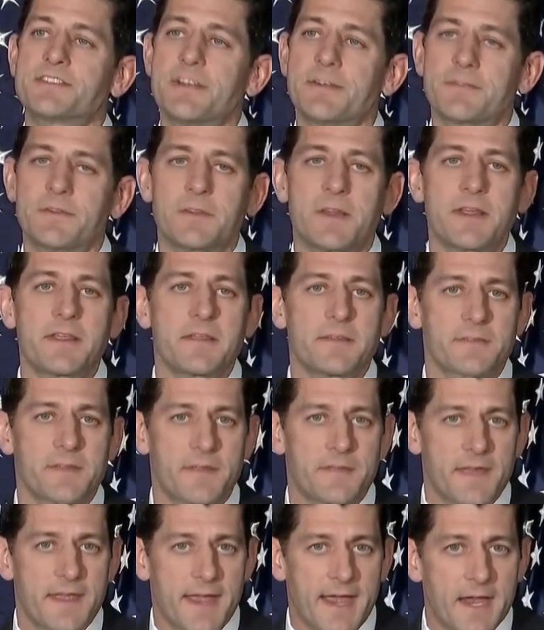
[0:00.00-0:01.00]
differently
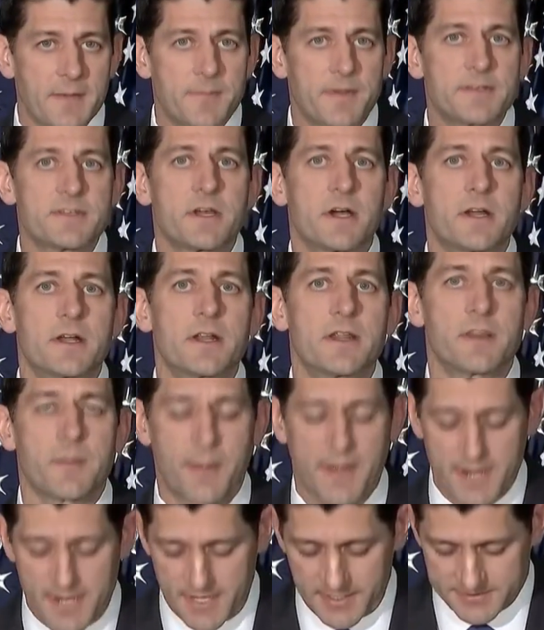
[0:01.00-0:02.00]
than they had been done in the
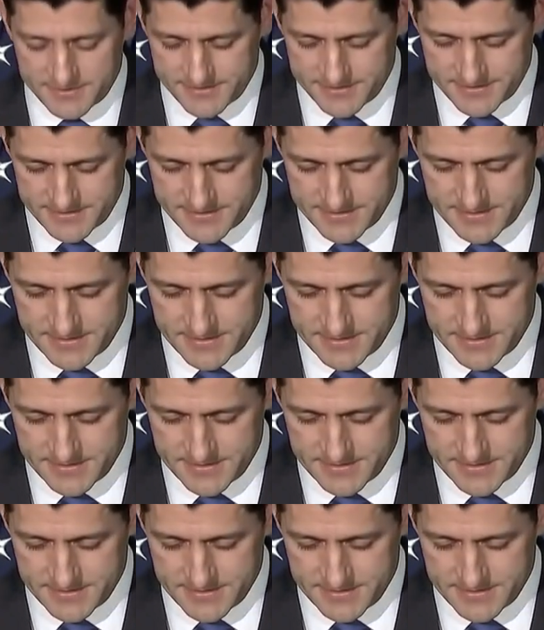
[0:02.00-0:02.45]
past.